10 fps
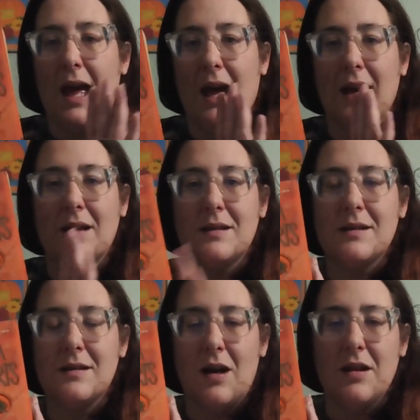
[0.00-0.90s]
and
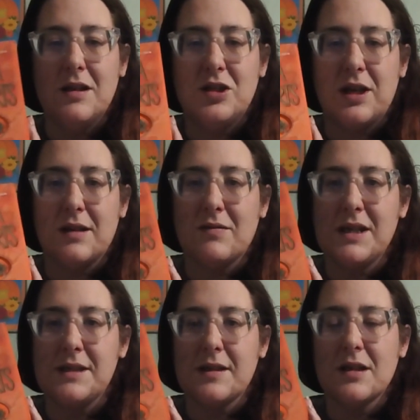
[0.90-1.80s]
knowledge and
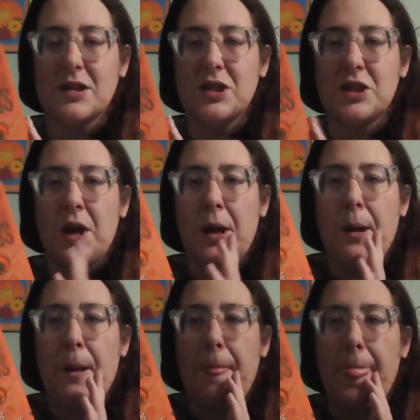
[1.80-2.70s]
research.
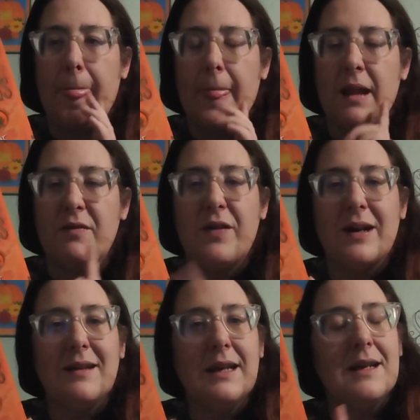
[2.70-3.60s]

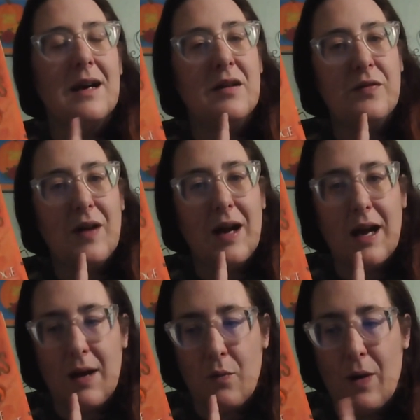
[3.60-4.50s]
Funnily enough,
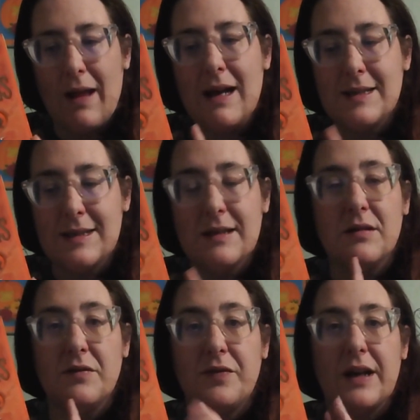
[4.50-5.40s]
while I
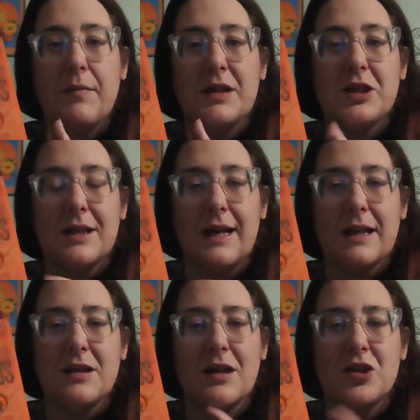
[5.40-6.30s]
still very much
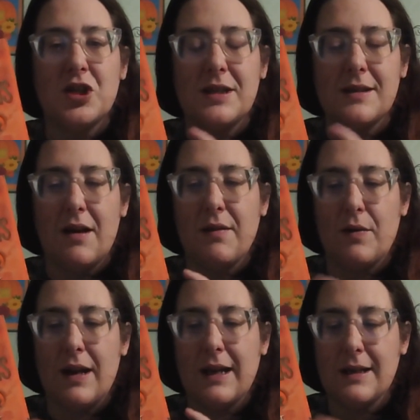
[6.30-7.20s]
connect to her, she's not the
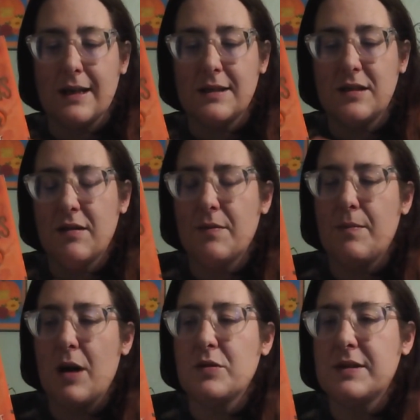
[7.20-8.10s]
one I connected to the
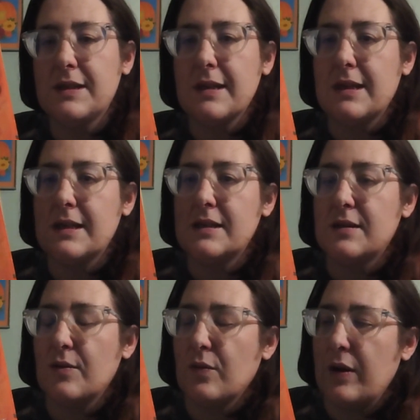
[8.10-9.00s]
most
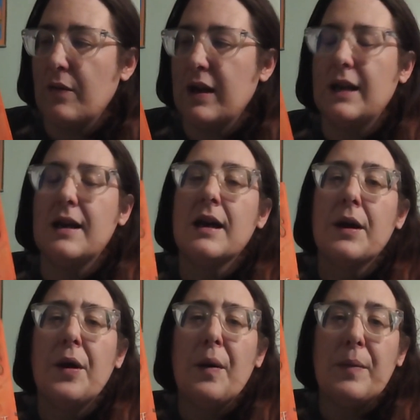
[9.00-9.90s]
this reread,
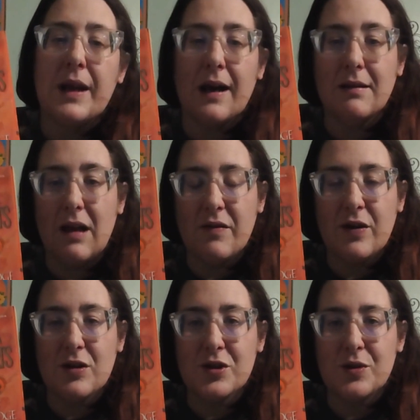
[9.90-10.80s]
but I love
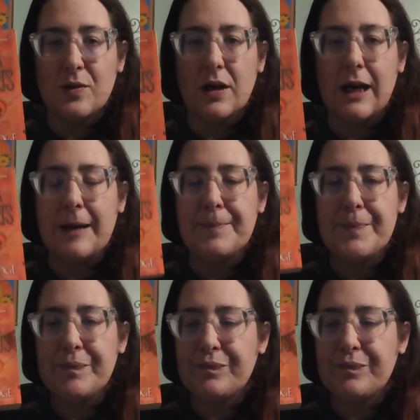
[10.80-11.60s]
her story.